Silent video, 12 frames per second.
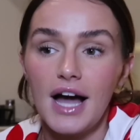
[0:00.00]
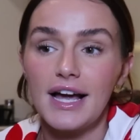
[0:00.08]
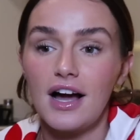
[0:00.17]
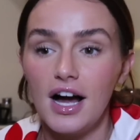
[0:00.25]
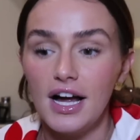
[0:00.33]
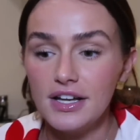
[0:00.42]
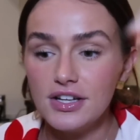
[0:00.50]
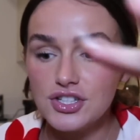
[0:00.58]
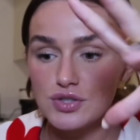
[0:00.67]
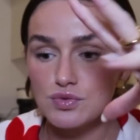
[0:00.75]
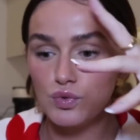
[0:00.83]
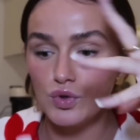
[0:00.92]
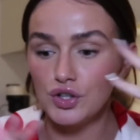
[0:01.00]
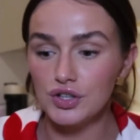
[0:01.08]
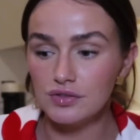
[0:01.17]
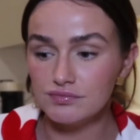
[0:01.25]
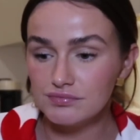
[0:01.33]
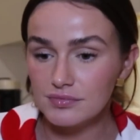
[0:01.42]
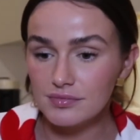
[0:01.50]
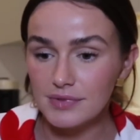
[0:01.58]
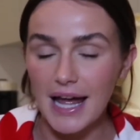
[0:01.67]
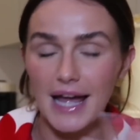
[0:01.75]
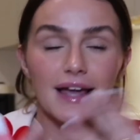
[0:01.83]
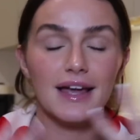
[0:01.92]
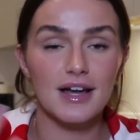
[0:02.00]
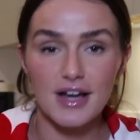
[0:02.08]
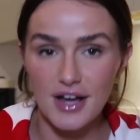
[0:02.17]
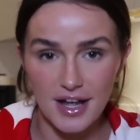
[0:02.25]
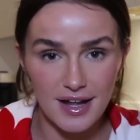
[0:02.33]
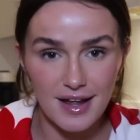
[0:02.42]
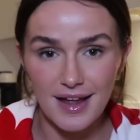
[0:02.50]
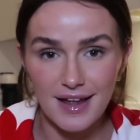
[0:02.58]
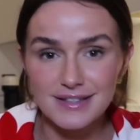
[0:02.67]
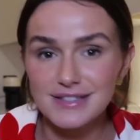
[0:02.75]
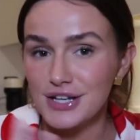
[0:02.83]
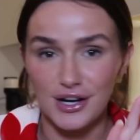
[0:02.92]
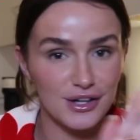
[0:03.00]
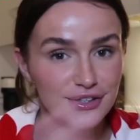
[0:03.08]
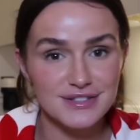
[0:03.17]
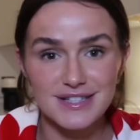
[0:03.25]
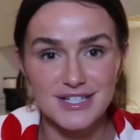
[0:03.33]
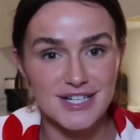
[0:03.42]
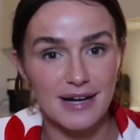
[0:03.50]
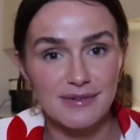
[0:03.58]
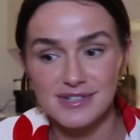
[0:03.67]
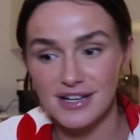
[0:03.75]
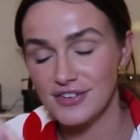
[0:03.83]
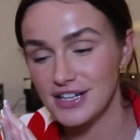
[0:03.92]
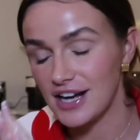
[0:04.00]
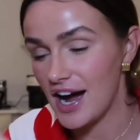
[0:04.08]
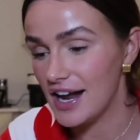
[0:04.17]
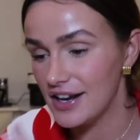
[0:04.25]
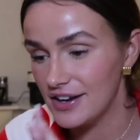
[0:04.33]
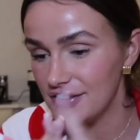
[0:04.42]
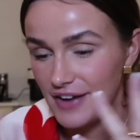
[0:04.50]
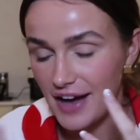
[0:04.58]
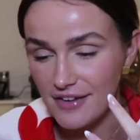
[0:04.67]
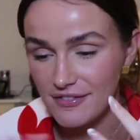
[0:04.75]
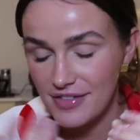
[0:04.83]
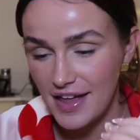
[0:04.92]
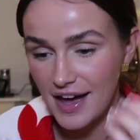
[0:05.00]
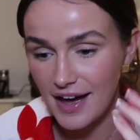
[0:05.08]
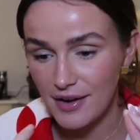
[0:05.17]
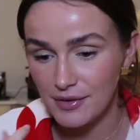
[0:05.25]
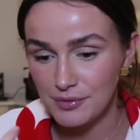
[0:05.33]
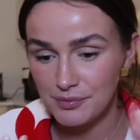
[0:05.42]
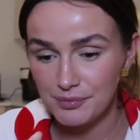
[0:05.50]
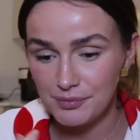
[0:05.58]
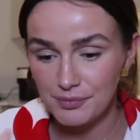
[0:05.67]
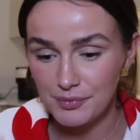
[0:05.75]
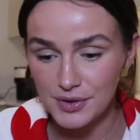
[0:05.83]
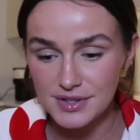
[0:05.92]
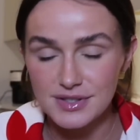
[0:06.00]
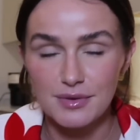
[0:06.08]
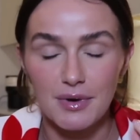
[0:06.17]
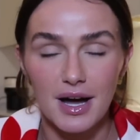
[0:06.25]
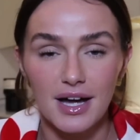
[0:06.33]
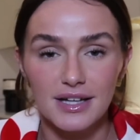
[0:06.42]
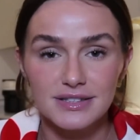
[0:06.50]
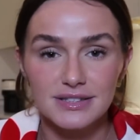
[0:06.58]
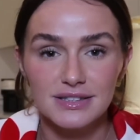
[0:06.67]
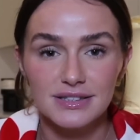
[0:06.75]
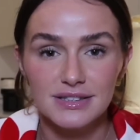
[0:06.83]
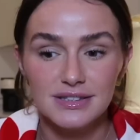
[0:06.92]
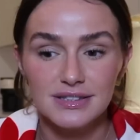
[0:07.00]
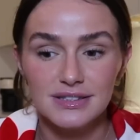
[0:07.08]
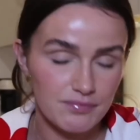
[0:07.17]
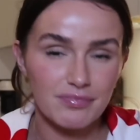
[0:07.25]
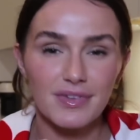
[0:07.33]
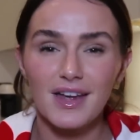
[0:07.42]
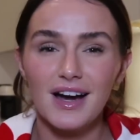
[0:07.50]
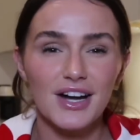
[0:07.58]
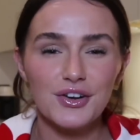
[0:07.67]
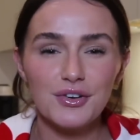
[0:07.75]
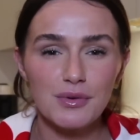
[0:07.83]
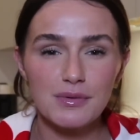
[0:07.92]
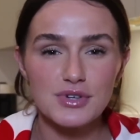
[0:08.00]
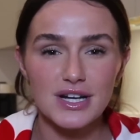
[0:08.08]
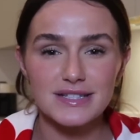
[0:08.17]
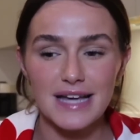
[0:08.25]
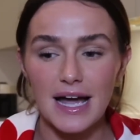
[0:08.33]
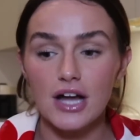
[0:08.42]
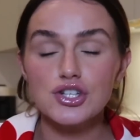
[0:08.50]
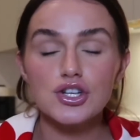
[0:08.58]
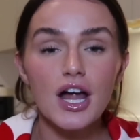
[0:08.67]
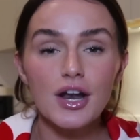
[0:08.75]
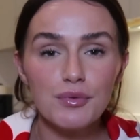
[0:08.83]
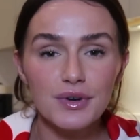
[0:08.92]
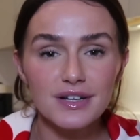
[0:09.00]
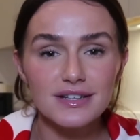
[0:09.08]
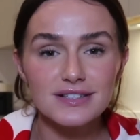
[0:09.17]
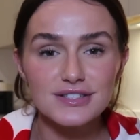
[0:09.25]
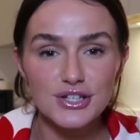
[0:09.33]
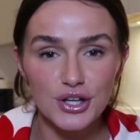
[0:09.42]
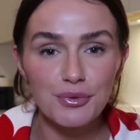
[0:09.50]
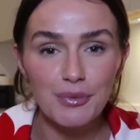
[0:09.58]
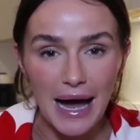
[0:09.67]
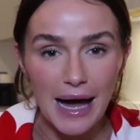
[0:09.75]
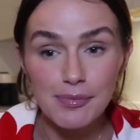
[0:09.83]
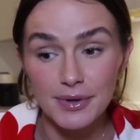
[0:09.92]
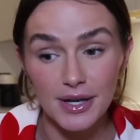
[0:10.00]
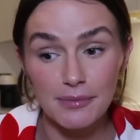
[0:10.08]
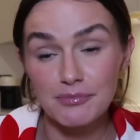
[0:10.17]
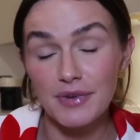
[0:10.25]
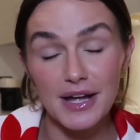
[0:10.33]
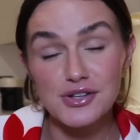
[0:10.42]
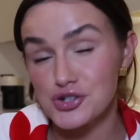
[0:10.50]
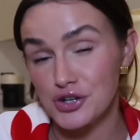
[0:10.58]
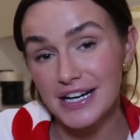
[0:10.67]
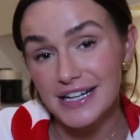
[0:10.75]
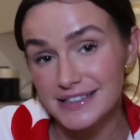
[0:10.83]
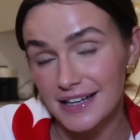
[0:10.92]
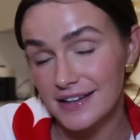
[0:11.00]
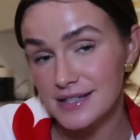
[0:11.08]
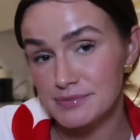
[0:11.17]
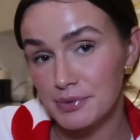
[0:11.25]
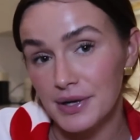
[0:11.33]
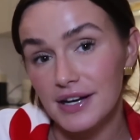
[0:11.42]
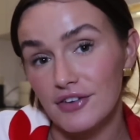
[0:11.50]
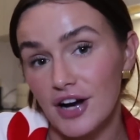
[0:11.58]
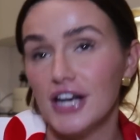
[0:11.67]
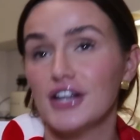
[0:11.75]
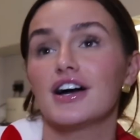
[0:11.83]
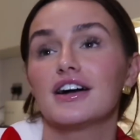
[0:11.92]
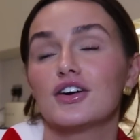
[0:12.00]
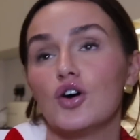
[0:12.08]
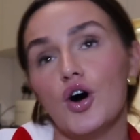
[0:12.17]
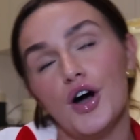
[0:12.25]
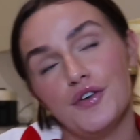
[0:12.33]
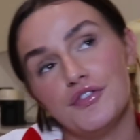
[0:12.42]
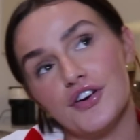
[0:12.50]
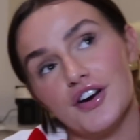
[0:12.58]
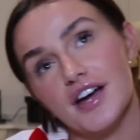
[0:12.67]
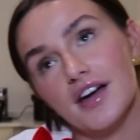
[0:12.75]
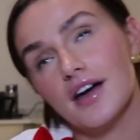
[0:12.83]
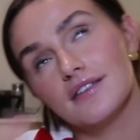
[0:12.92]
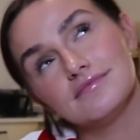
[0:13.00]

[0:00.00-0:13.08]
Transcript: I kind of just want like to close the chapter and kind of have that, what's the word? I don't know what I'm trying to say. I just kind of want to know what happened. I'm intrigued at this point. I've kind of got over it.